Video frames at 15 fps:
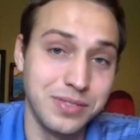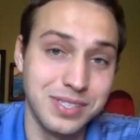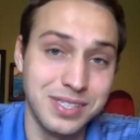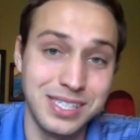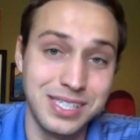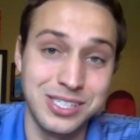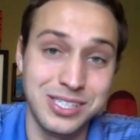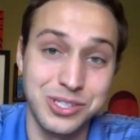
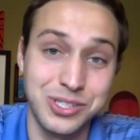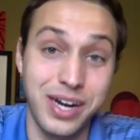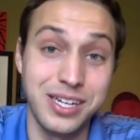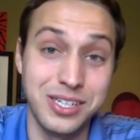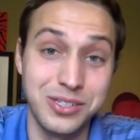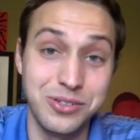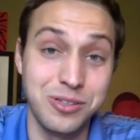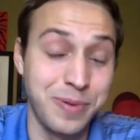He's trying to
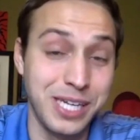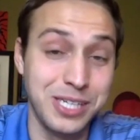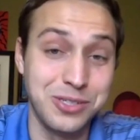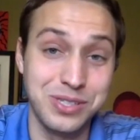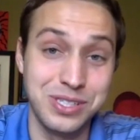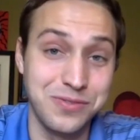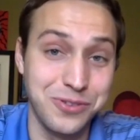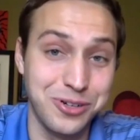do the Patriots
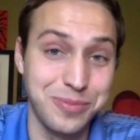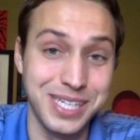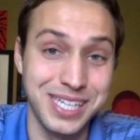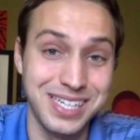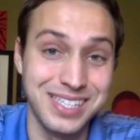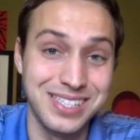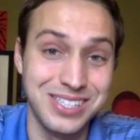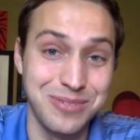
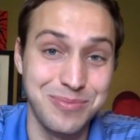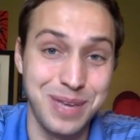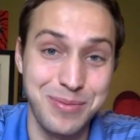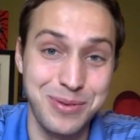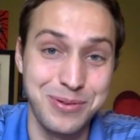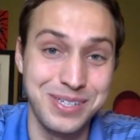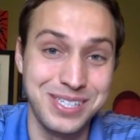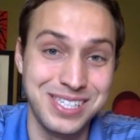formula, so maybe
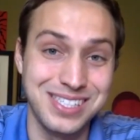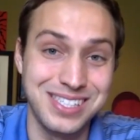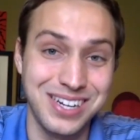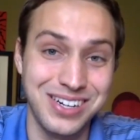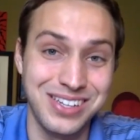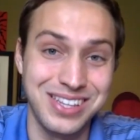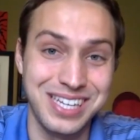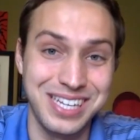we should
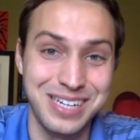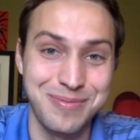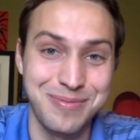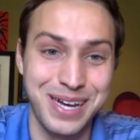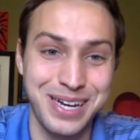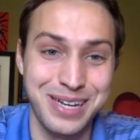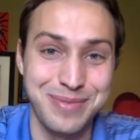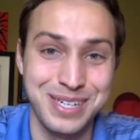start thinking
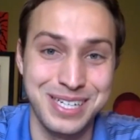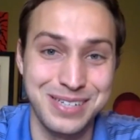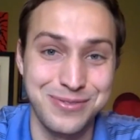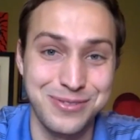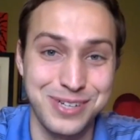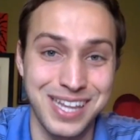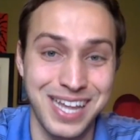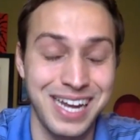about him in a
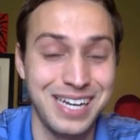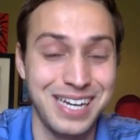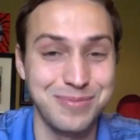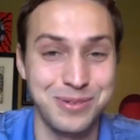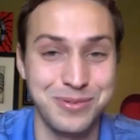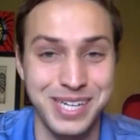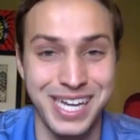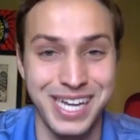different light.
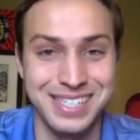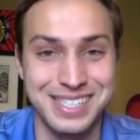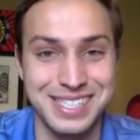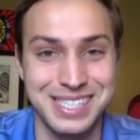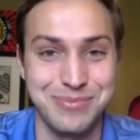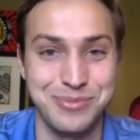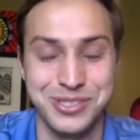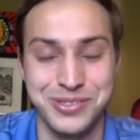But we got to see
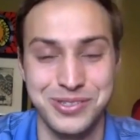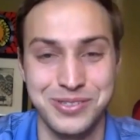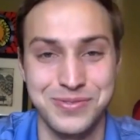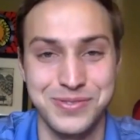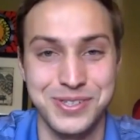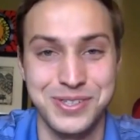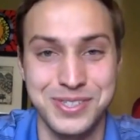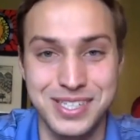some results
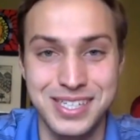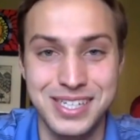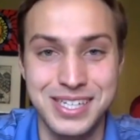first.